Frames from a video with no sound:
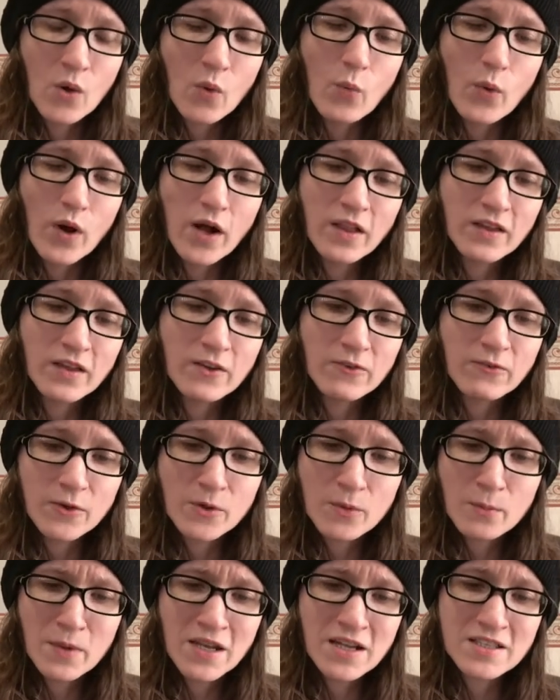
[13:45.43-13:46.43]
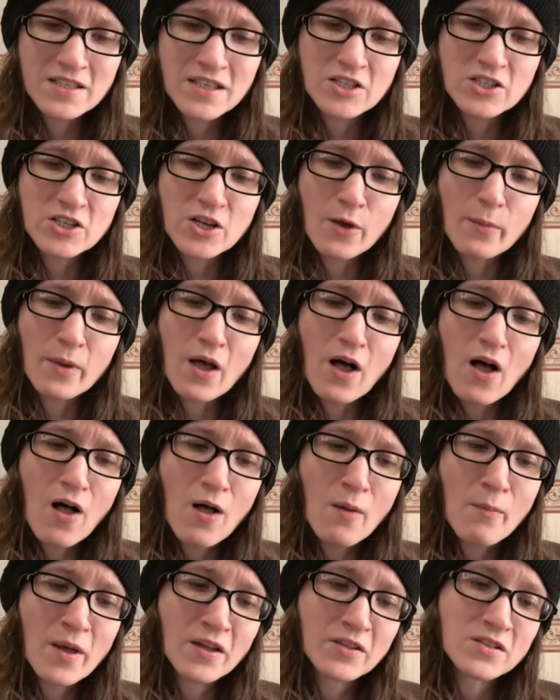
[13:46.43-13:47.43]
"Well, in a few minutes I shall be
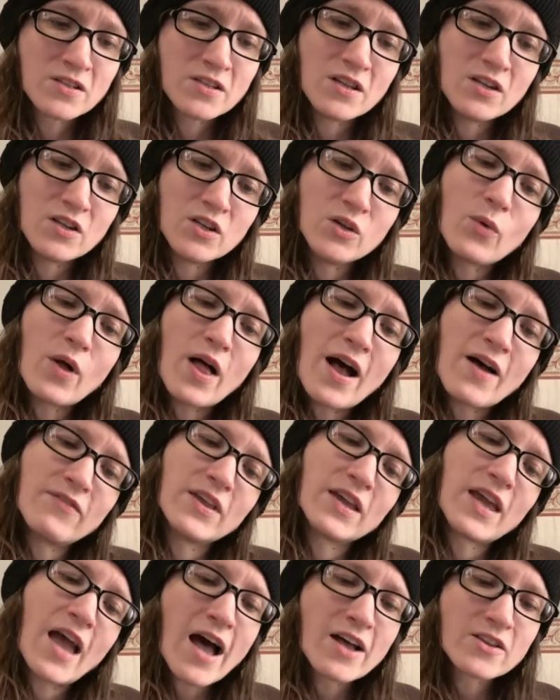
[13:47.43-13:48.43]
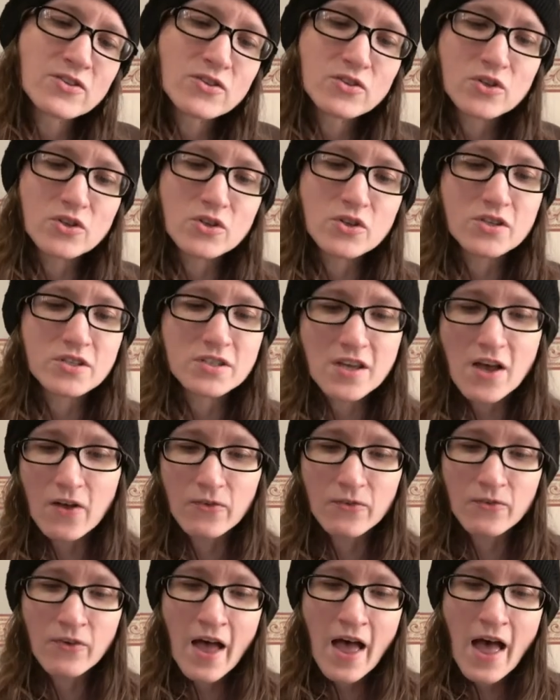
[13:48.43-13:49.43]
all melted, and you will have the castle to
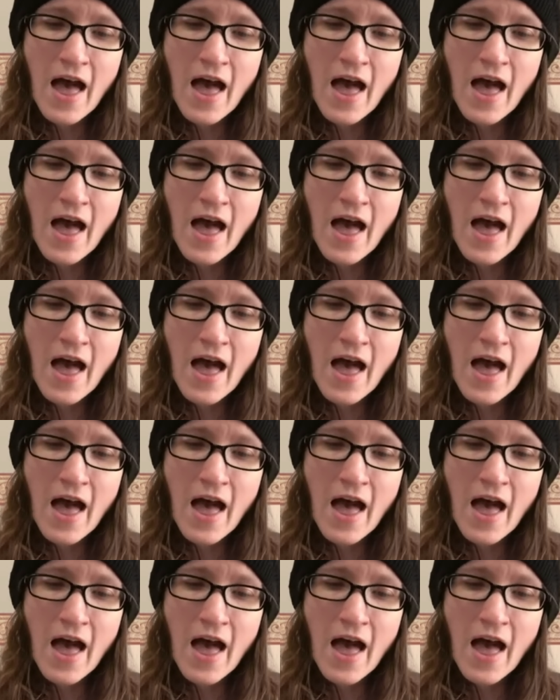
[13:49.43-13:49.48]
yourself.